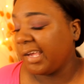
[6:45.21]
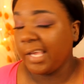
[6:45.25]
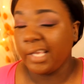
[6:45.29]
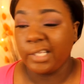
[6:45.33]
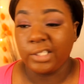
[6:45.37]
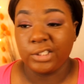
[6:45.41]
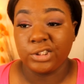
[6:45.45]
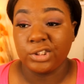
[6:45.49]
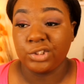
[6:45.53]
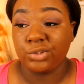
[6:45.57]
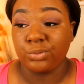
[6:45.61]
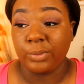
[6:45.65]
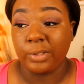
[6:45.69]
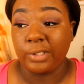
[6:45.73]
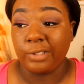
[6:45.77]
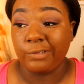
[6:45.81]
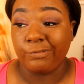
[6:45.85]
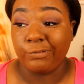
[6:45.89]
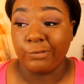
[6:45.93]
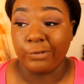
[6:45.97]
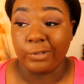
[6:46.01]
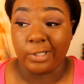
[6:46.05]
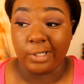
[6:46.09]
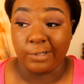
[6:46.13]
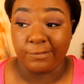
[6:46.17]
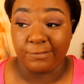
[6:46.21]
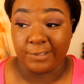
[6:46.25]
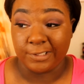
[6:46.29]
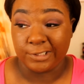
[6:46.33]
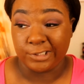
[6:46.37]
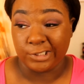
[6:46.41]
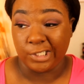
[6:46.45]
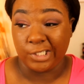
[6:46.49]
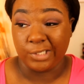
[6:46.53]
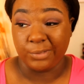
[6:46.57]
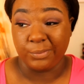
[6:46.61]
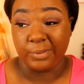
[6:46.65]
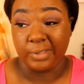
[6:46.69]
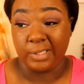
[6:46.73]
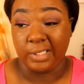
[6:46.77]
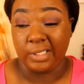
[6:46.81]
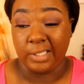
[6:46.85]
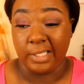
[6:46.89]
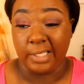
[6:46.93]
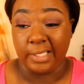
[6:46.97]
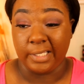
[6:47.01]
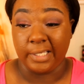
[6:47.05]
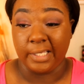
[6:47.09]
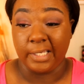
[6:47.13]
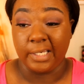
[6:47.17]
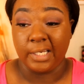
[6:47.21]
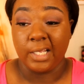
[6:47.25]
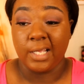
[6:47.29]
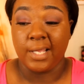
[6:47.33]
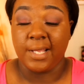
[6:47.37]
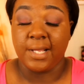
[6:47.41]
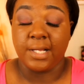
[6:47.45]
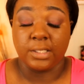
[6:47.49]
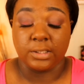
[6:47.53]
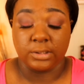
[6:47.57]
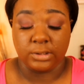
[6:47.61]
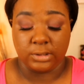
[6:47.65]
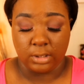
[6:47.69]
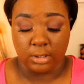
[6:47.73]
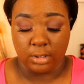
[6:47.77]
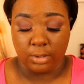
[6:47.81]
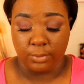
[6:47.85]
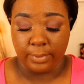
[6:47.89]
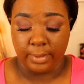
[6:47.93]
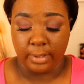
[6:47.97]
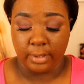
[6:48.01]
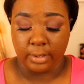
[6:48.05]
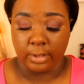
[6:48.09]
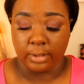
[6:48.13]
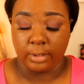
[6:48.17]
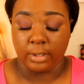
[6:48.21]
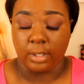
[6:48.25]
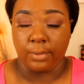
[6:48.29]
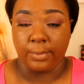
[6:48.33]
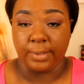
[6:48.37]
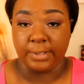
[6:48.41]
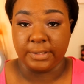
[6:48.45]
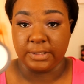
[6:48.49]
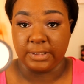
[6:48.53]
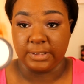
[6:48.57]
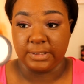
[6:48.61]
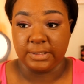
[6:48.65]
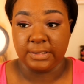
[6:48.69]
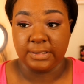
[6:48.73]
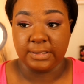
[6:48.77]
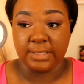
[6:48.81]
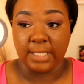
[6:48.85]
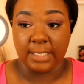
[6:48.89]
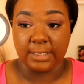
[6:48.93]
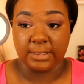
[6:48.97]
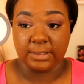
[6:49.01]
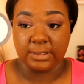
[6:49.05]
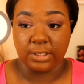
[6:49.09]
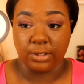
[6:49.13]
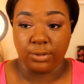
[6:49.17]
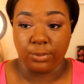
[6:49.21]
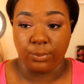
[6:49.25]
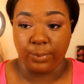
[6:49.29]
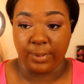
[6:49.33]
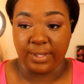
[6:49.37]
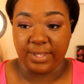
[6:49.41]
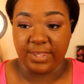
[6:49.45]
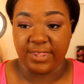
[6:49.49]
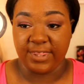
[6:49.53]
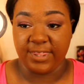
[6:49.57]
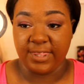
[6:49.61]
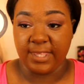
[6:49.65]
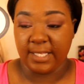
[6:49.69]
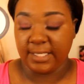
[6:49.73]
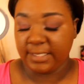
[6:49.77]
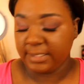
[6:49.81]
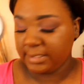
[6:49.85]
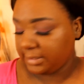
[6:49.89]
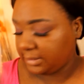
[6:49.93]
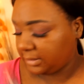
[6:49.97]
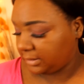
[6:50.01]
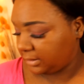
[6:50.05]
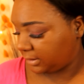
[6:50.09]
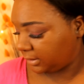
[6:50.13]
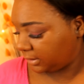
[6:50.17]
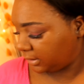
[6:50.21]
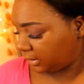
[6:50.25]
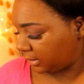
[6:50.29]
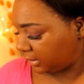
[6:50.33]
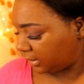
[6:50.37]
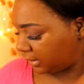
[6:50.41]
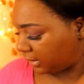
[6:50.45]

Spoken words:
It's just really full coverage. I really like it. So we are going to go into set with this.